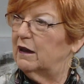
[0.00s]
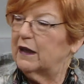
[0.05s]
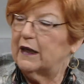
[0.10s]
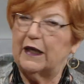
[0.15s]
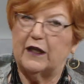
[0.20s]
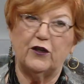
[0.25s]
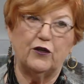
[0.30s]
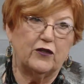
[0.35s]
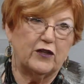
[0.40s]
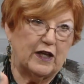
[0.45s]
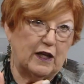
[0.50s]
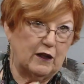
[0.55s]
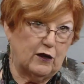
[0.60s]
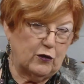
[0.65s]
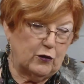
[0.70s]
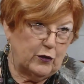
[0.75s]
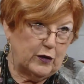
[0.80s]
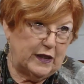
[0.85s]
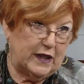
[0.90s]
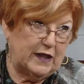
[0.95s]
Can you tell
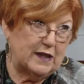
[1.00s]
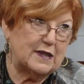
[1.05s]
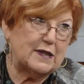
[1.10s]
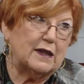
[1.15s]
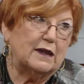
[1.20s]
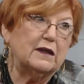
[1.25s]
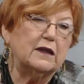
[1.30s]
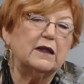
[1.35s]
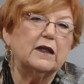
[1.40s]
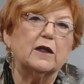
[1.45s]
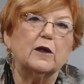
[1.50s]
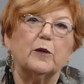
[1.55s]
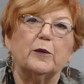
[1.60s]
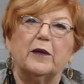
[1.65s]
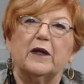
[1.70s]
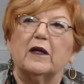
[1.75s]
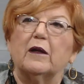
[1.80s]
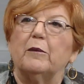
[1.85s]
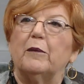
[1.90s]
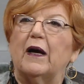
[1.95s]
our audience a little
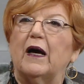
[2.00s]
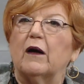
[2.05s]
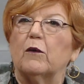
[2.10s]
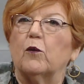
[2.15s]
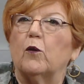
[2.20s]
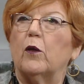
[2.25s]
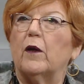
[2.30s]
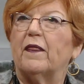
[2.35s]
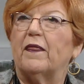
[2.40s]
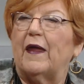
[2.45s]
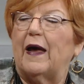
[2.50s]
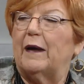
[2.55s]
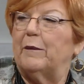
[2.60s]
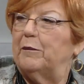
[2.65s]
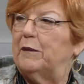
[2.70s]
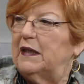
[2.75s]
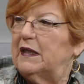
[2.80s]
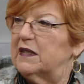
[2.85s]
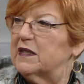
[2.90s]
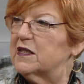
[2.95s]
bit about what that
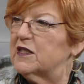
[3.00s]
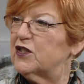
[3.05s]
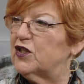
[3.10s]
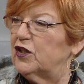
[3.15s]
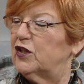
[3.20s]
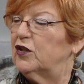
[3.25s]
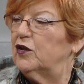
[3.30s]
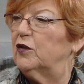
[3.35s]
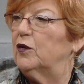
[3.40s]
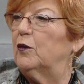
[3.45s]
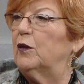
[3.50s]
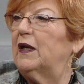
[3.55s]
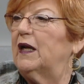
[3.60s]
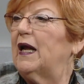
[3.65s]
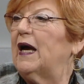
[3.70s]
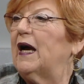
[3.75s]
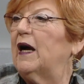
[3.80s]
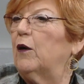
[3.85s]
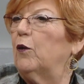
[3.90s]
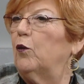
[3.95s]
means to you and
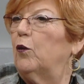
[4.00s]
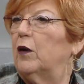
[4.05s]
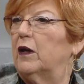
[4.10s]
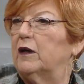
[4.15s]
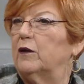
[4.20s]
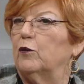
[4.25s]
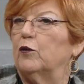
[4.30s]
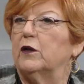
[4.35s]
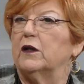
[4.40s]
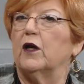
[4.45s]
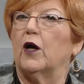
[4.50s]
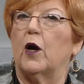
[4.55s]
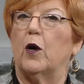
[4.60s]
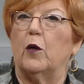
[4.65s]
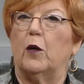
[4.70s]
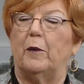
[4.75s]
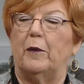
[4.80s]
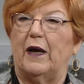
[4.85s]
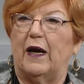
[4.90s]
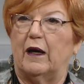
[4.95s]
how one would
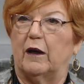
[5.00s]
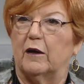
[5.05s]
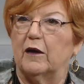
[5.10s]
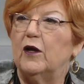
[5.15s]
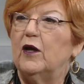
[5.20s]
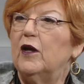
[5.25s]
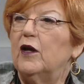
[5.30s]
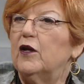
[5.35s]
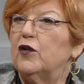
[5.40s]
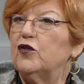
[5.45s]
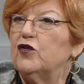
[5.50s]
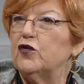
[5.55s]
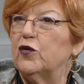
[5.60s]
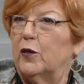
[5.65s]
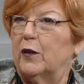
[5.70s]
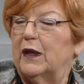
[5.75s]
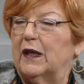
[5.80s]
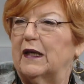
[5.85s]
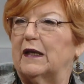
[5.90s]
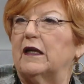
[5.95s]
go about
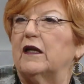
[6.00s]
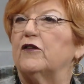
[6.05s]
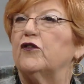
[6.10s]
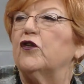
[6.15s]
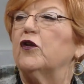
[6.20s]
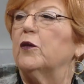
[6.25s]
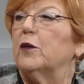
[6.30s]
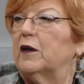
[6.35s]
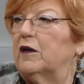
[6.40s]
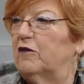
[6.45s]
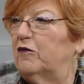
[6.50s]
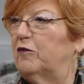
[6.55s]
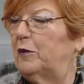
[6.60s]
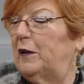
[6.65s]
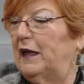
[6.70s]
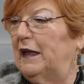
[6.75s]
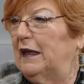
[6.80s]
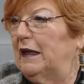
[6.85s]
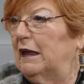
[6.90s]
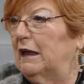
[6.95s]
doing an intuitive
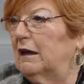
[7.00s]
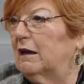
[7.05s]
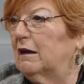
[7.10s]
painting?